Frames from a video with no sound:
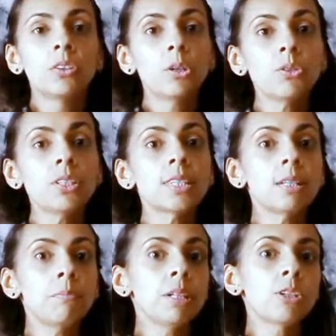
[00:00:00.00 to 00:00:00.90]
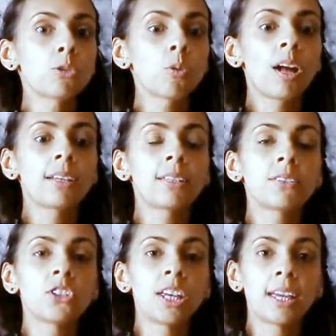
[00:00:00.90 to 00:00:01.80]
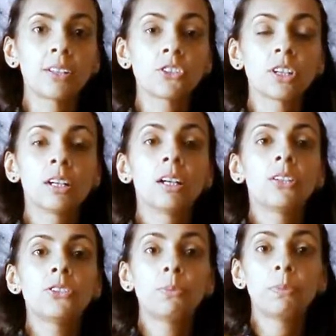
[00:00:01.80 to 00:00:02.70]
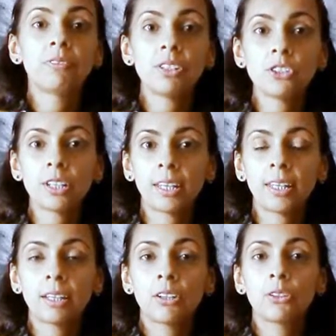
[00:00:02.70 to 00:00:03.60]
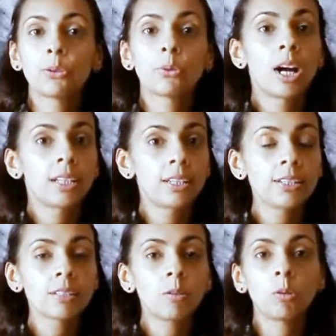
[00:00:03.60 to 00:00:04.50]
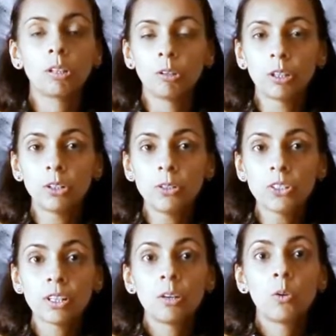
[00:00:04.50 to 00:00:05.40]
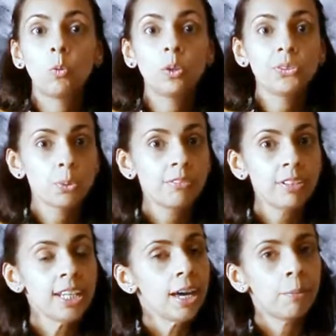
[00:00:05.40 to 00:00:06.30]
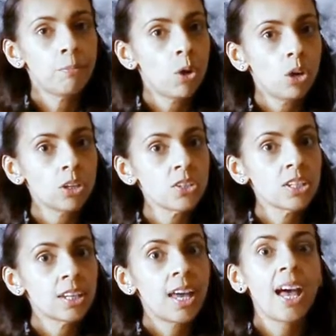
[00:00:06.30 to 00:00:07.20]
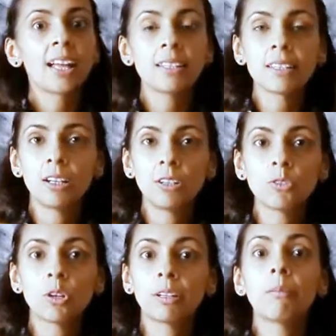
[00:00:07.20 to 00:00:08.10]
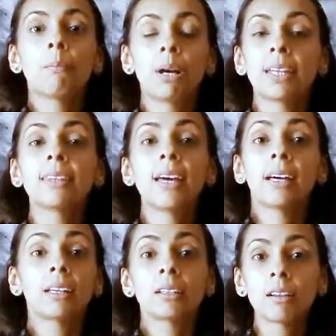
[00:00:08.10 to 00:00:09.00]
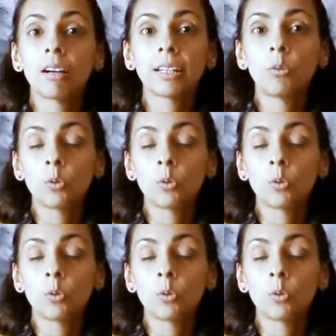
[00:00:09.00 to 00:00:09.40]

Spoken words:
Those that simply try to change superficially through colors or logos will swiftly get mocked and turned on by their target